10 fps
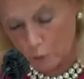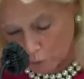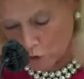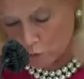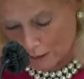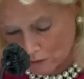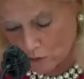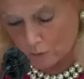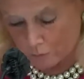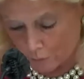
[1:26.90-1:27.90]
to address
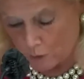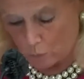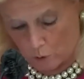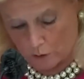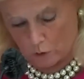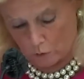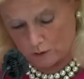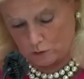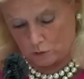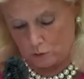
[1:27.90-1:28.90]
the Flint water
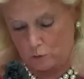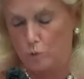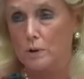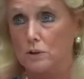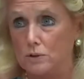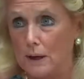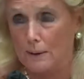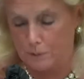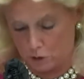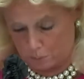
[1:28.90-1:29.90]
crisis through the
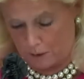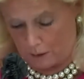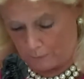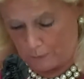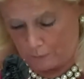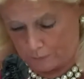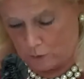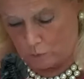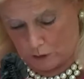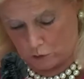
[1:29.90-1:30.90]
establishment of the
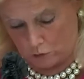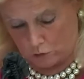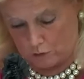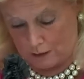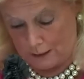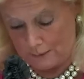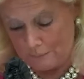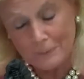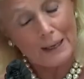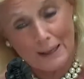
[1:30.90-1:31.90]
Flint Registry.
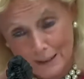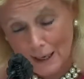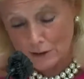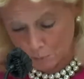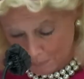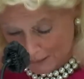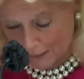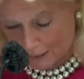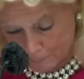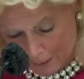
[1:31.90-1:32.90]
It has been
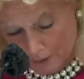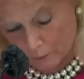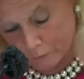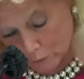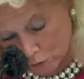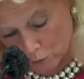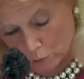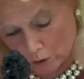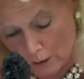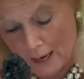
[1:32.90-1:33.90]
a powerful
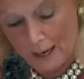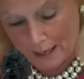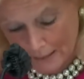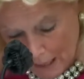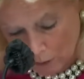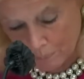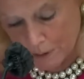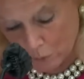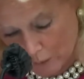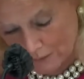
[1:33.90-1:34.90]
tool in
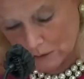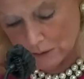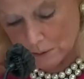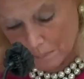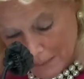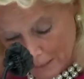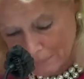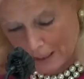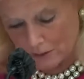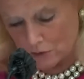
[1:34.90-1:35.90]
helping residents
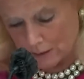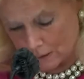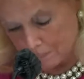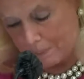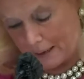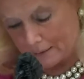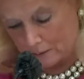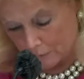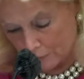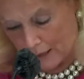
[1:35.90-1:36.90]
minimize the impact
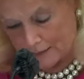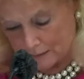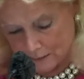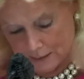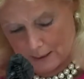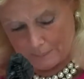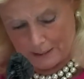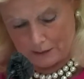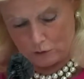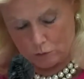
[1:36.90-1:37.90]
of
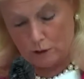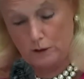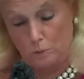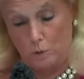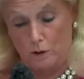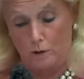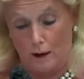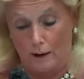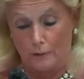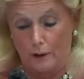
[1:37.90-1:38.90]
lead-contaminated drinking water
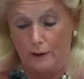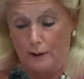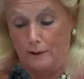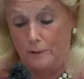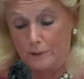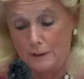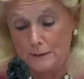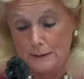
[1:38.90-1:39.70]
on their health.